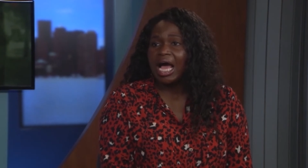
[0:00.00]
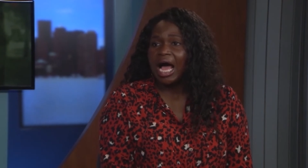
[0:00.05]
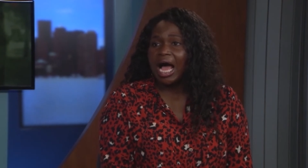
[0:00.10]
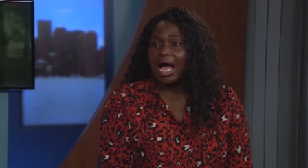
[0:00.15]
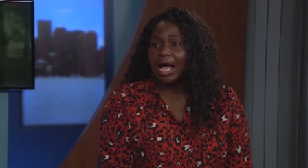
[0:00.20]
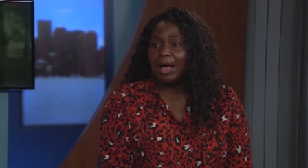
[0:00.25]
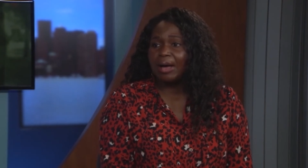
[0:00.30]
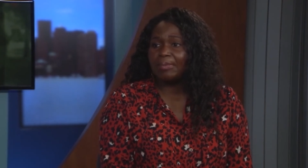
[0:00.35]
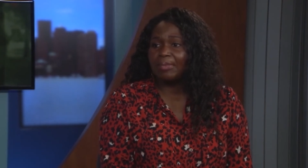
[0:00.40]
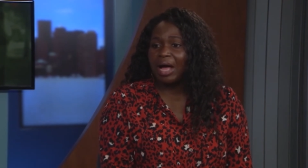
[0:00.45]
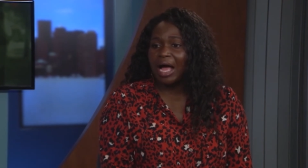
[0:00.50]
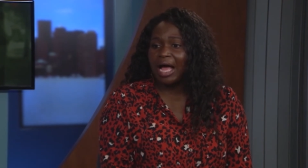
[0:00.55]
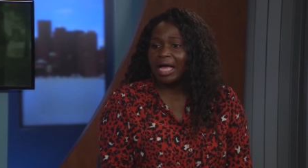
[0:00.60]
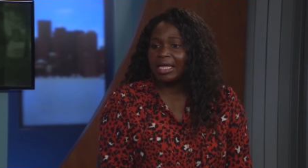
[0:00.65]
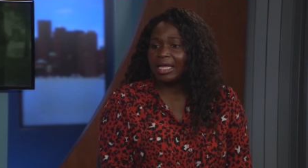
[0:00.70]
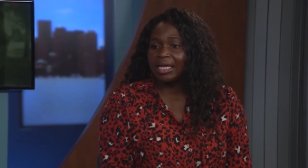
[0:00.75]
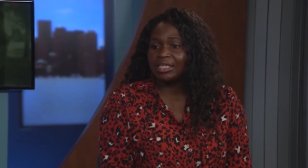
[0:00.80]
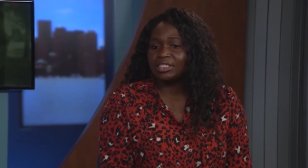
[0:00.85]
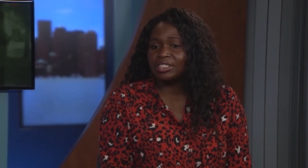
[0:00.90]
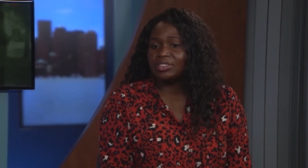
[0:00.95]

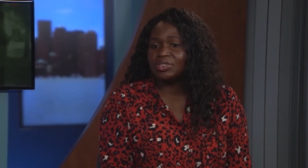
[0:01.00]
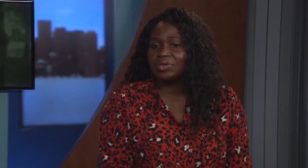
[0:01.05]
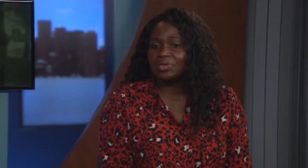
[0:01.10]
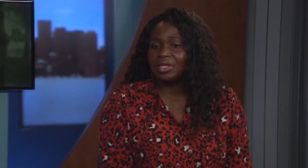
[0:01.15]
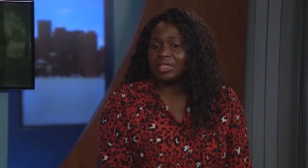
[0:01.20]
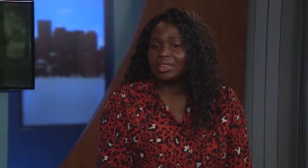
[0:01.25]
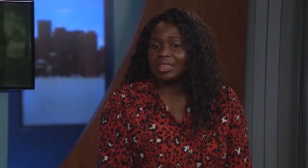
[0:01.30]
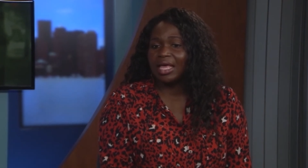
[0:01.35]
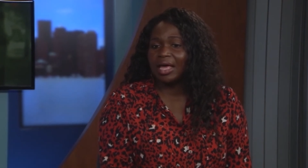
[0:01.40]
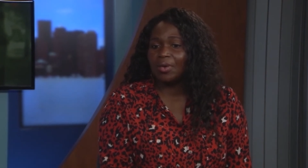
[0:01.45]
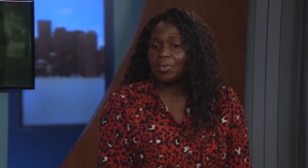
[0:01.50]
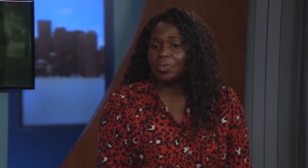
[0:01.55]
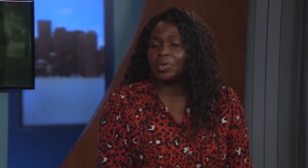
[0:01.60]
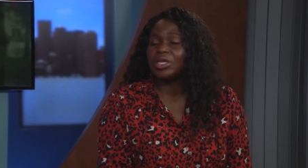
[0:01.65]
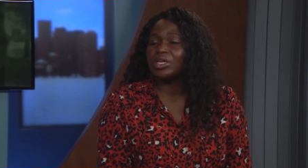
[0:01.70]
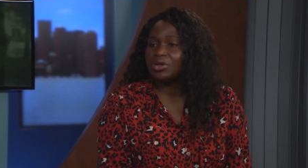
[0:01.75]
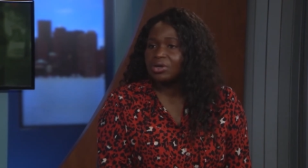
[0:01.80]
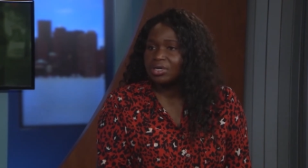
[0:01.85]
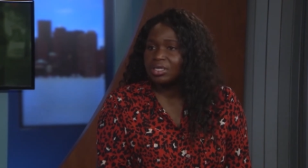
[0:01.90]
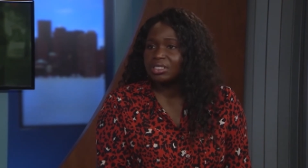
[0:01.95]
I just knew that
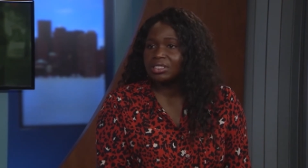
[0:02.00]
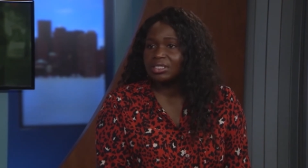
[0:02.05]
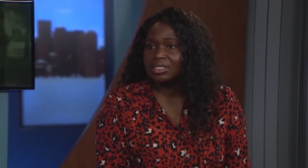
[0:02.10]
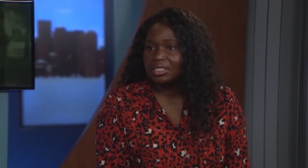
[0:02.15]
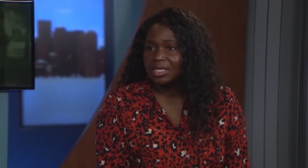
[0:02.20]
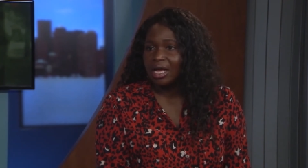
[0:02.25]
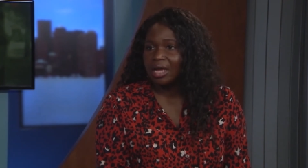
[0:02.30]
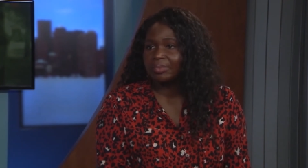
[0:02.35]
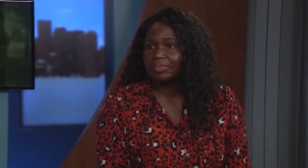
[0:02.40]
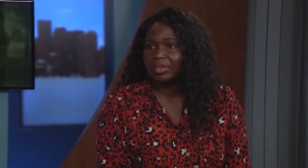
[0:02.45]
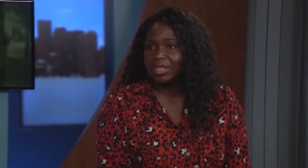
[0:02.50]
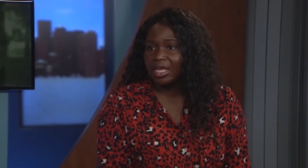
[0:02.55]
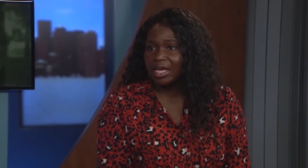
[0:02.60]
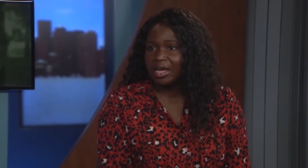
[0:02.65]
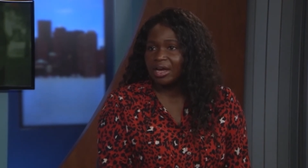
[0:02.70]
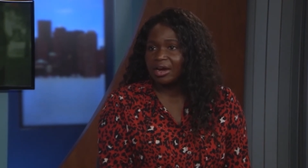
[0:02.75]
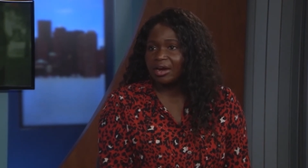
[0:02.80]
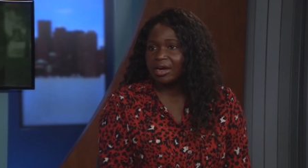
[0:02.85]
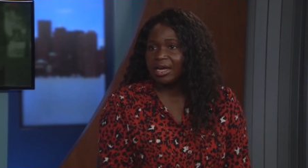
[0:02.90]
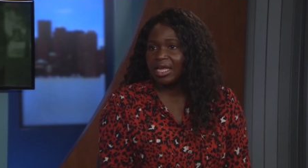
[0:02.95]
we couldn't stop
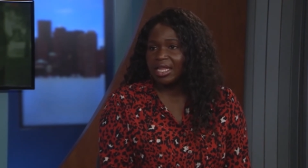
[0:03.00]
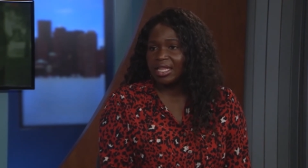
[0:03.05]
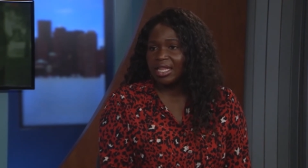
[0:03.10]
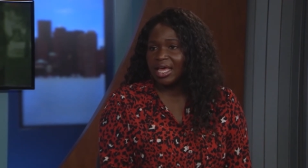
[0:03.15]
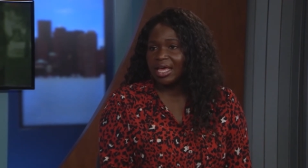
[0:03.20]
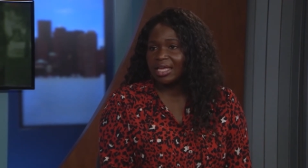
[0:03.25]
there, and